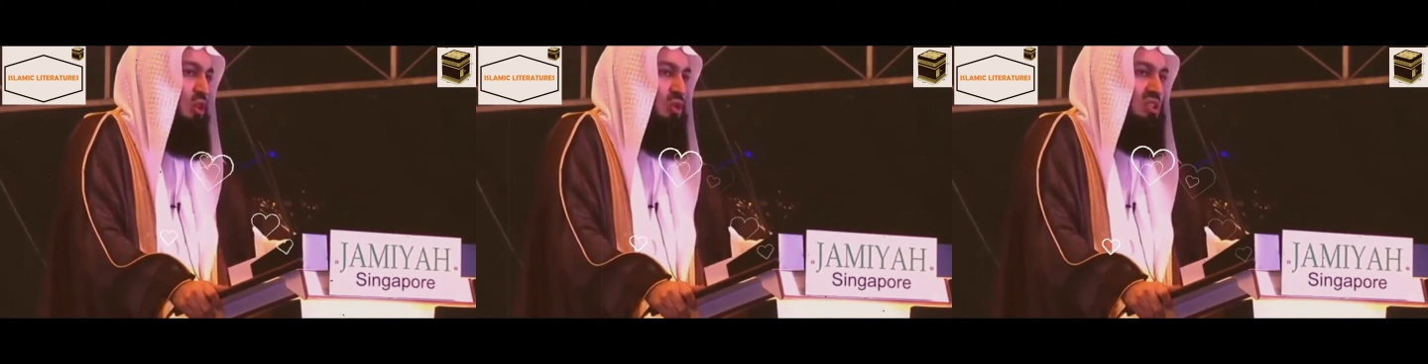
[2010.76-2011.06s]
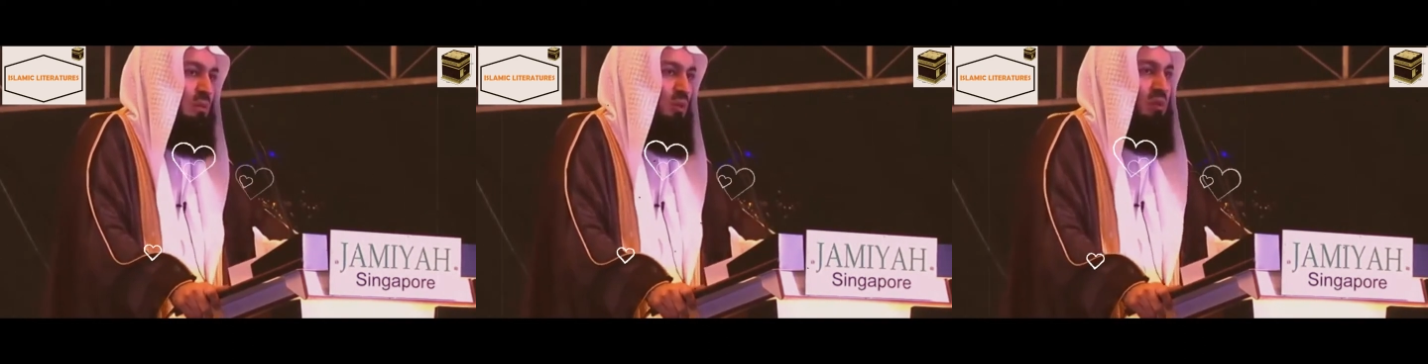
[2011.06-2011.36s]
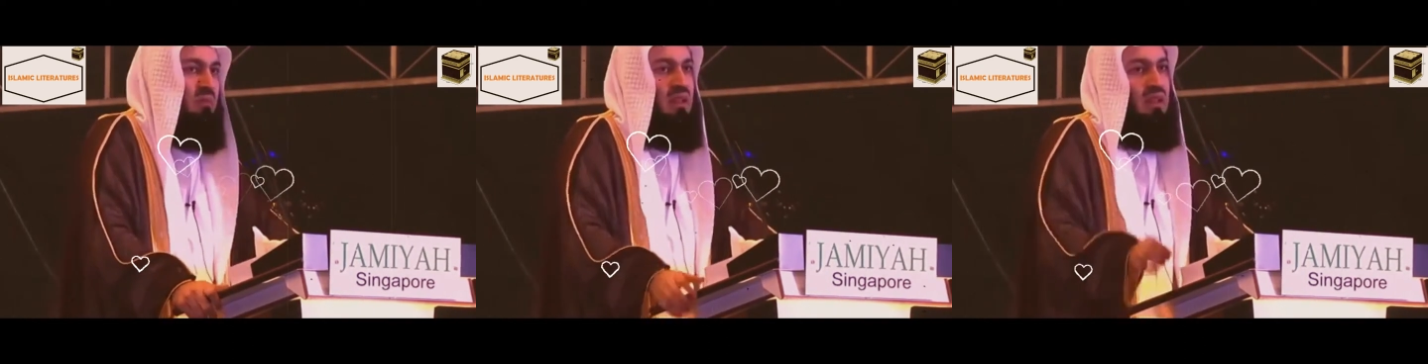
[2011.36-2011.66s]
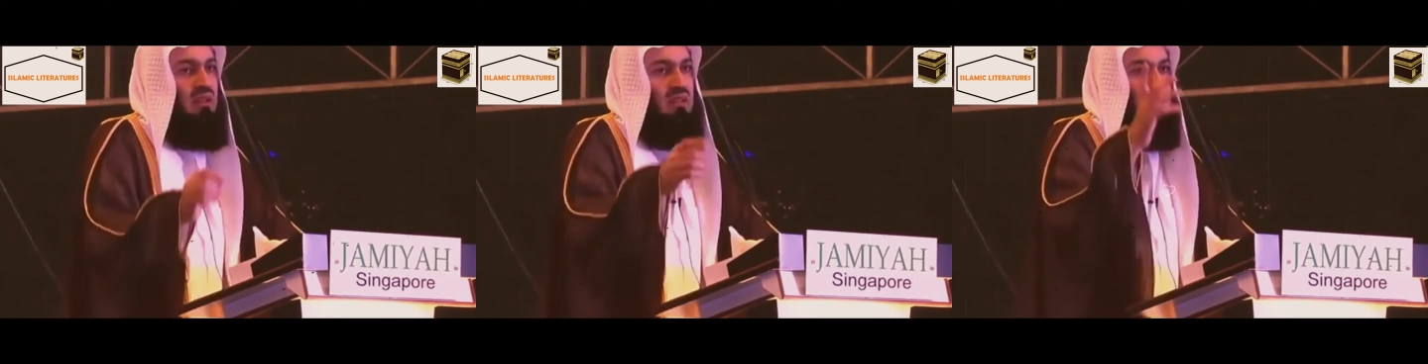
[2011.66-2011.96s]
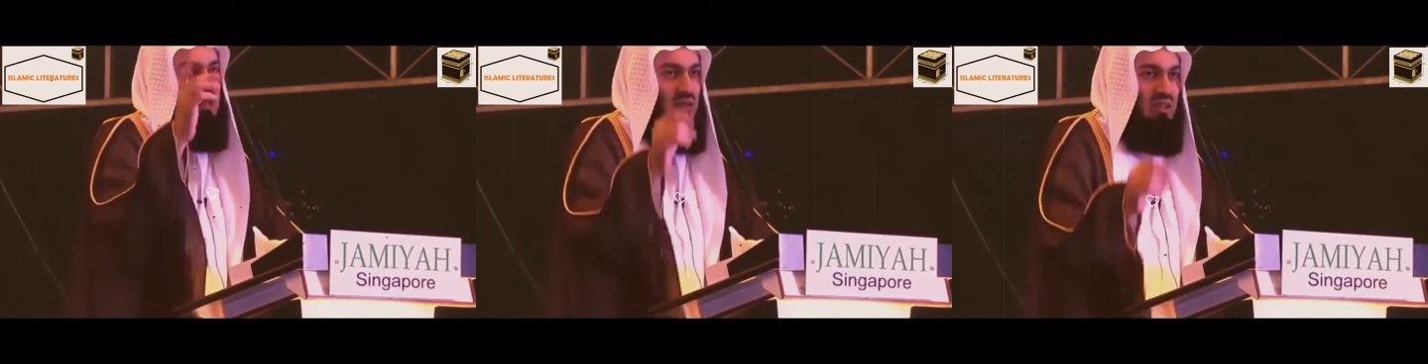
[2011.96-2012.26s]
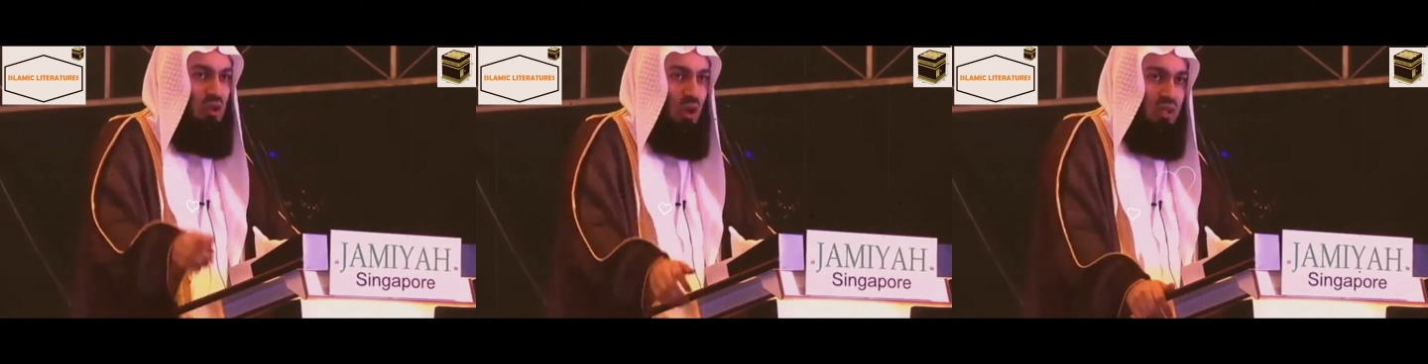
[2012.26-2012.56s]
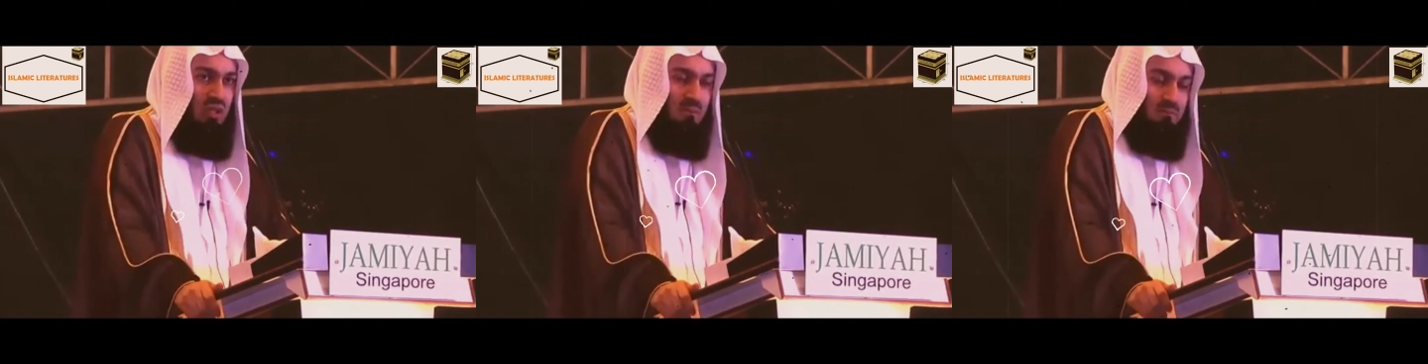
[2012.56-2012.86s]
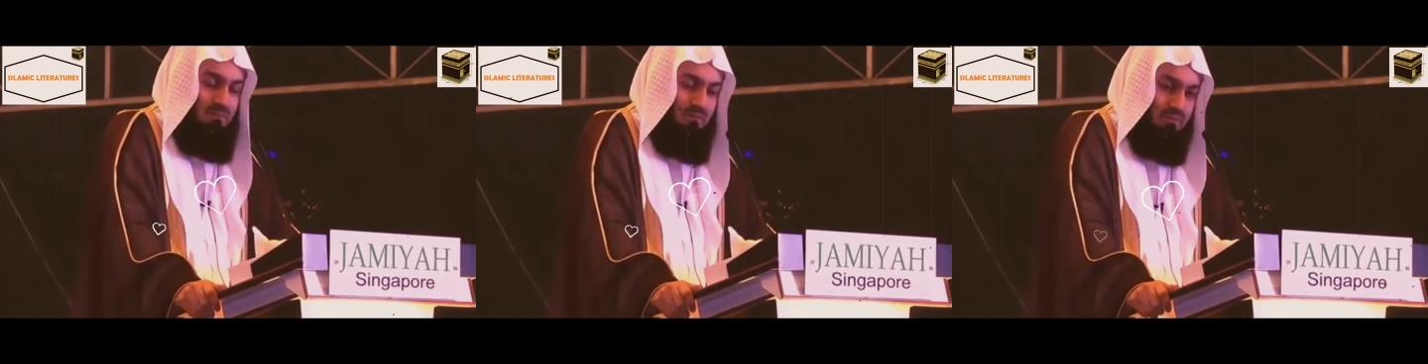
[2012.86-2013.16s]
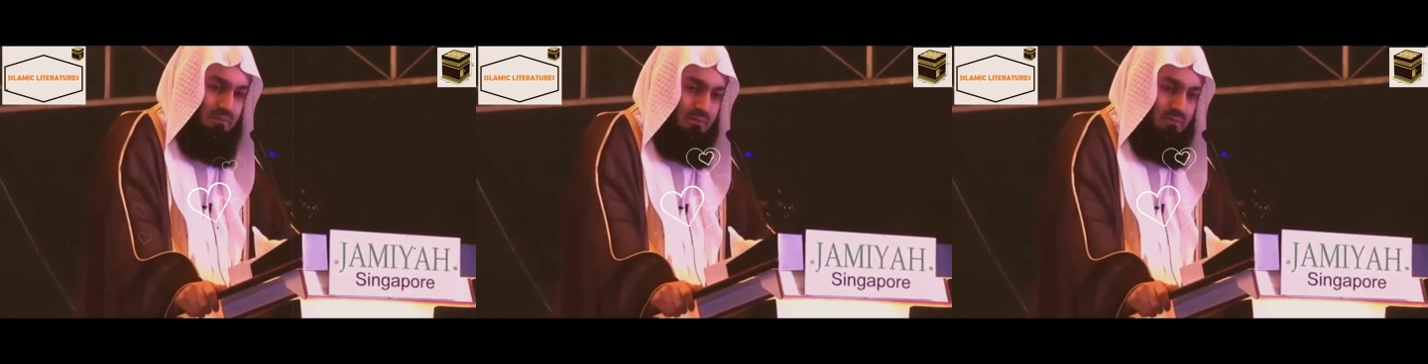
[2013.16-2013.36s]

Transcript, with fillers: you owe someone $10,000.